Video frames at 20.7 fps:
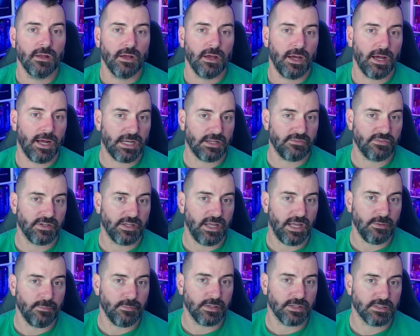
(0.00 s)
out of a
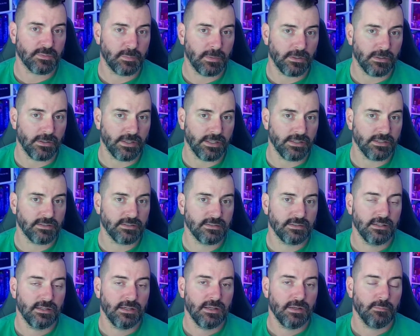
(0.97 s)
game experience.
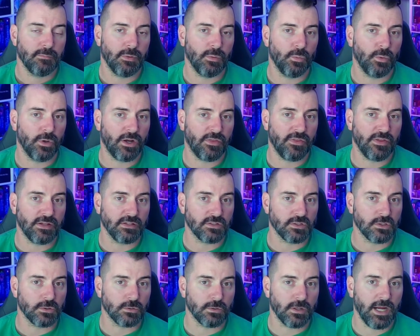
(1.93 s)
But what I think is
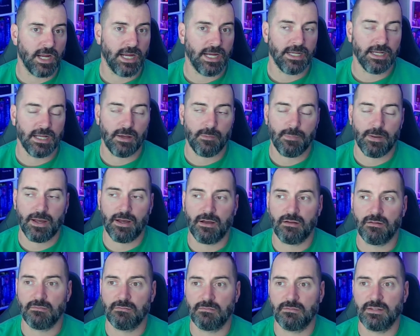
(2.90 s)
great
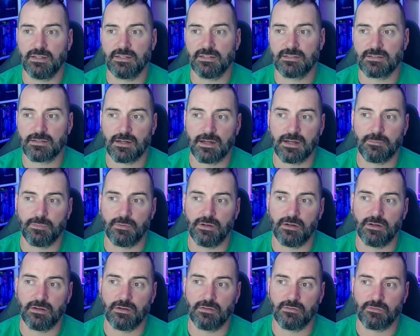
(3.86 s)
about these type
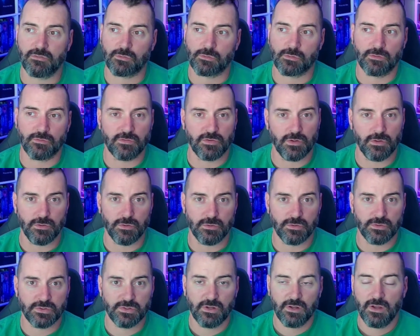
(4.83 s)
of
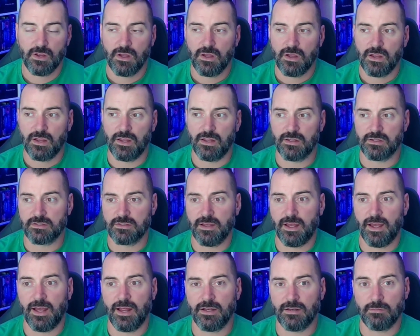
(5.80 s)
reviews is
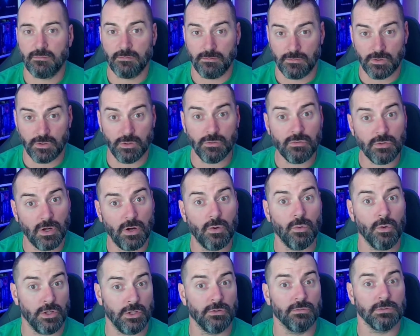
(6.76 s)
that you know
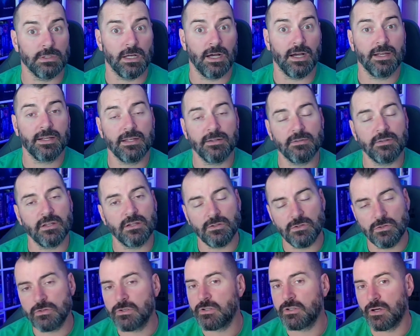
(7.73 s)
what you like, and then
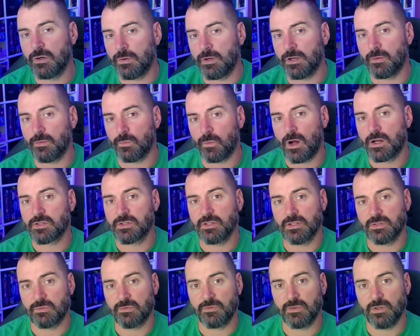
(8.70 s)
you can go in and watch
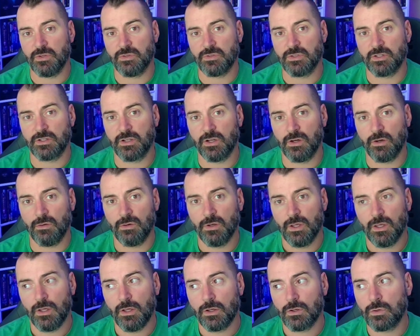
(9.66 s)
these reviews and go,
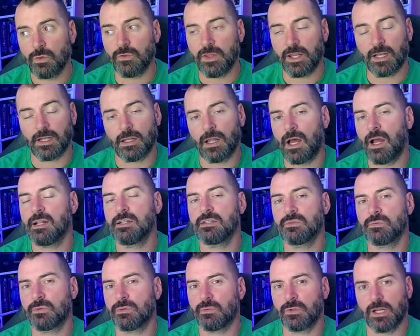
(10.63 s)
cool, that aligns
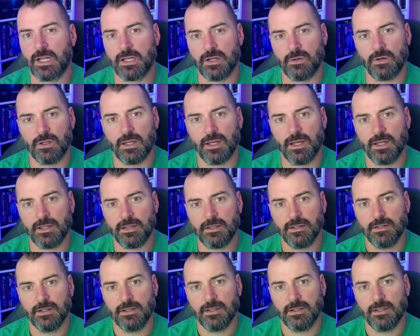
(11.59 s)
with what I know I like,